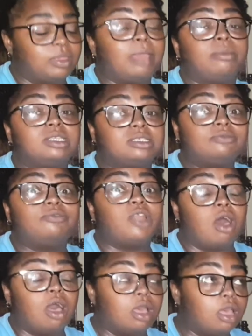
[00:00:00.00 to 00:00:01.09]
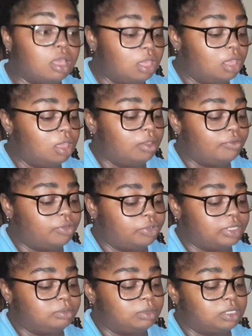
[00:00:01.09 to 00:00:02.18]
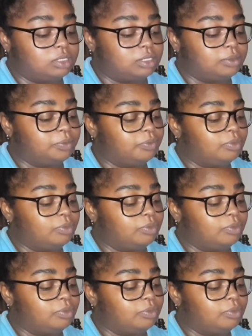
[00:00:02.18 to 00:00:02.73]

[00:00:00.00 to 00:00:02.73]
I must vlog for Christmas.